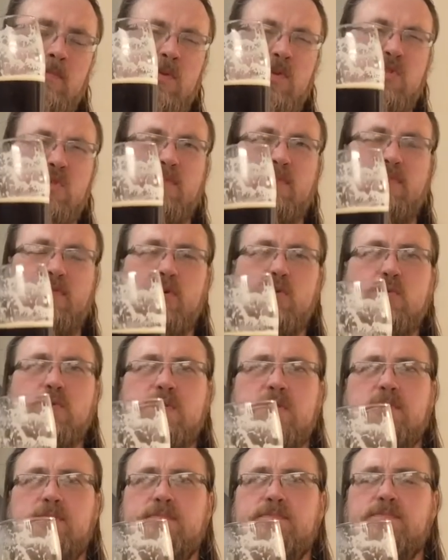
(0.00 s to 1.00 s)
Some
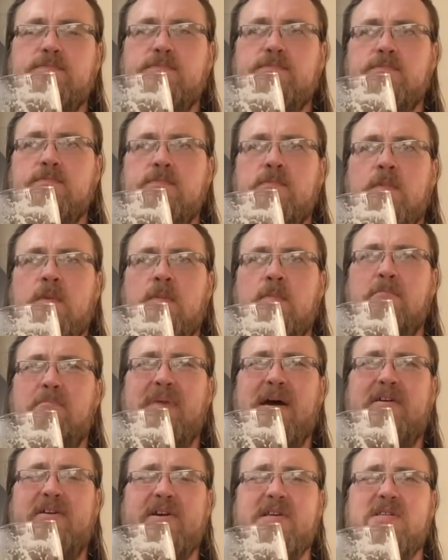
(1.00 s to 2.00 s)
fruit,
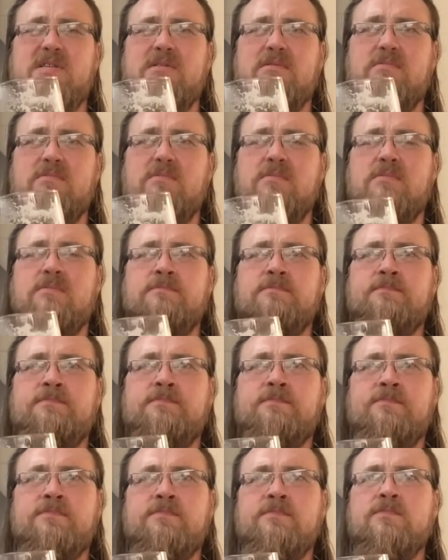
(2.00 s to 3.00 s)
berries,
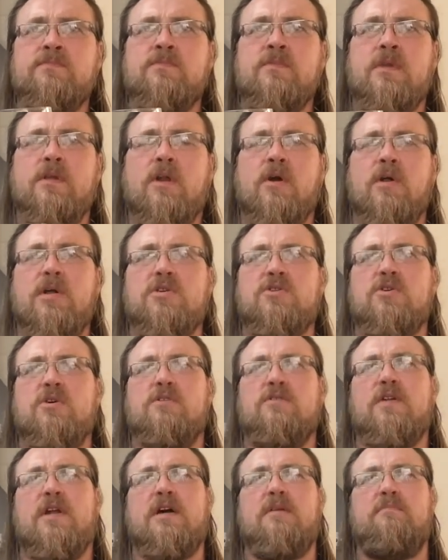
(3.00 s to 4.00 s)
you know,
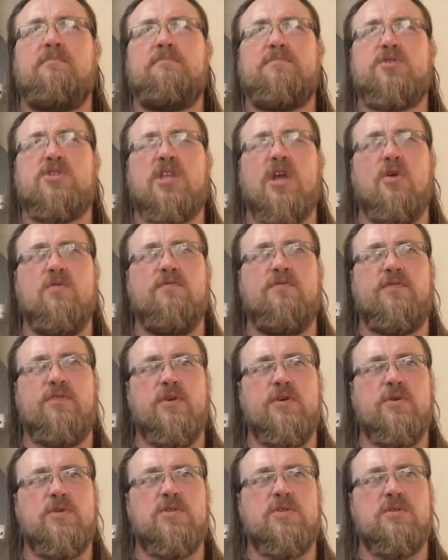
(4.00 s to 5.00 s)
sort of like stone
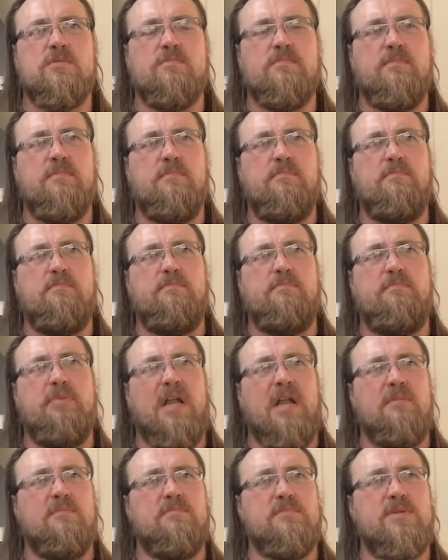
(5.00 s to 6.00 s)
fruits,
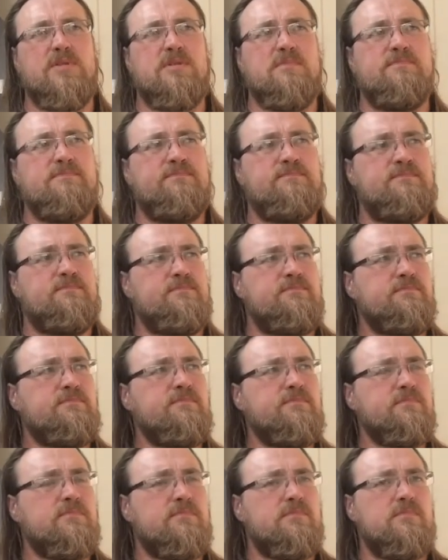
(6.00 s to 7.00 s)
plums,
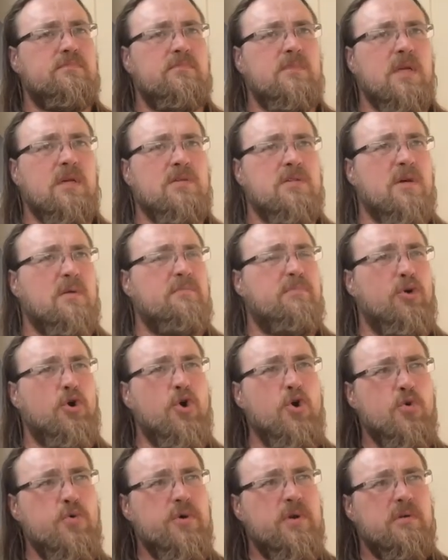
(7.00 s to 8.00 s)
sort of
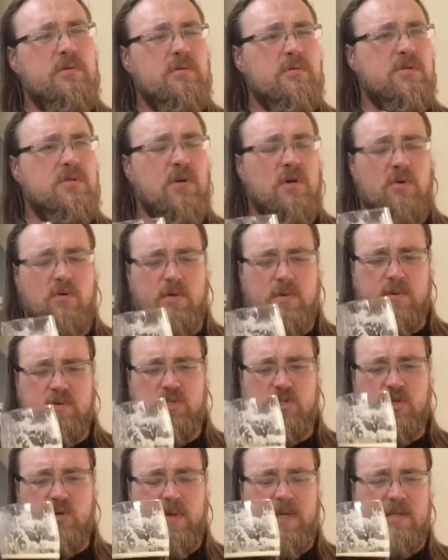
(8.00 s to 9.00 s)
prune, sort of
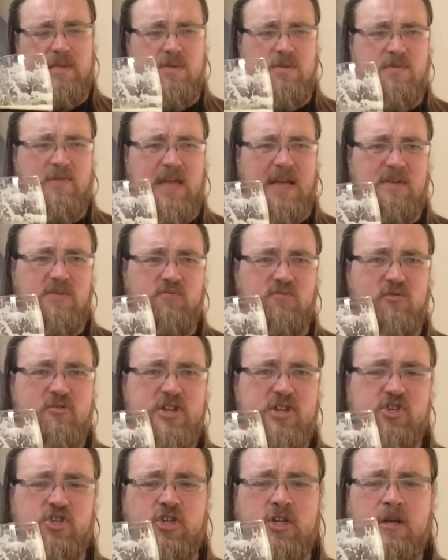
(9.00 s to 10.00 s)
almost to it. It's that
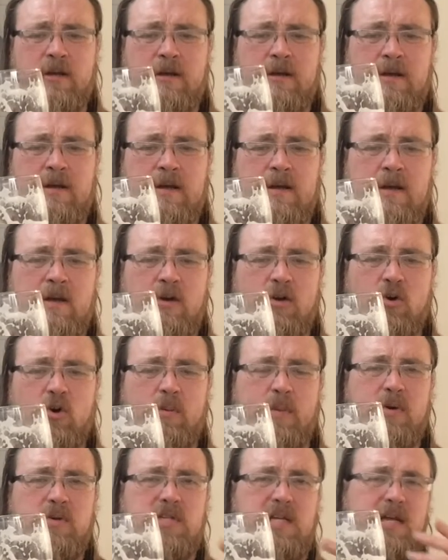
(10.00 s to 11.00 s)
rich,
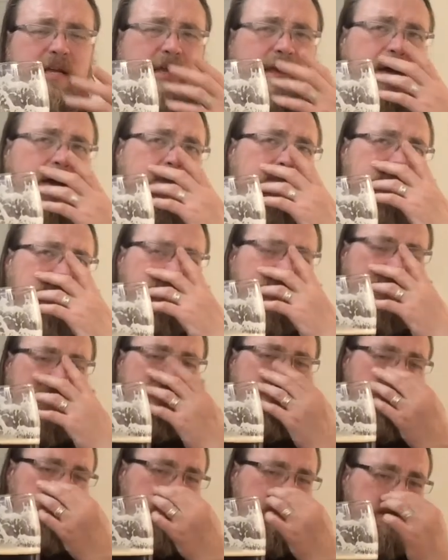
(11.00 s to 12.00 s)
almost like if it
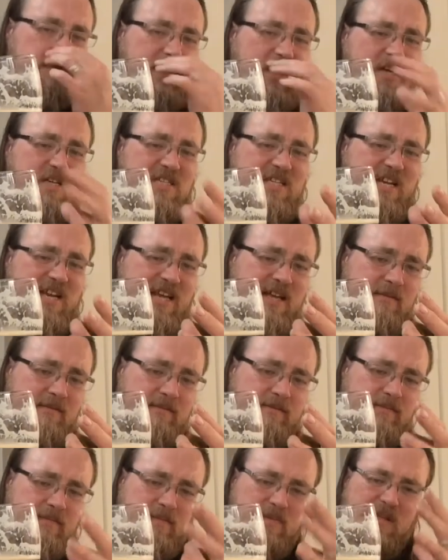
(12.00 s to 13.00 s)
had some spice in it,
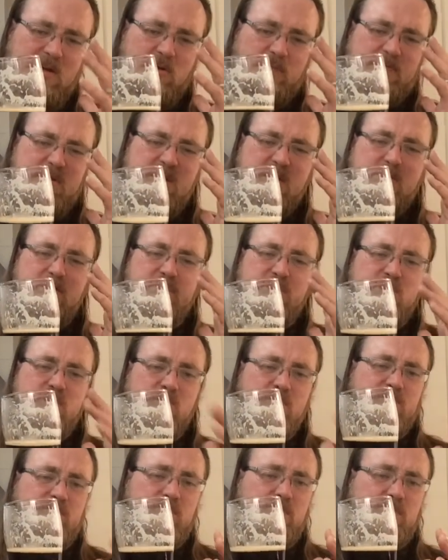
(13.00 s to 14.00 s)
that would be a
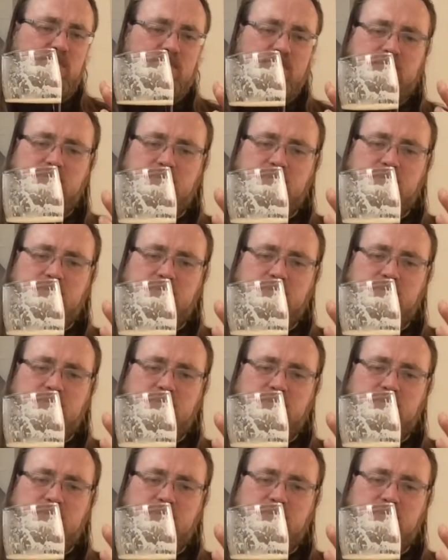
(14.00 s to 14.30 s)
beautiful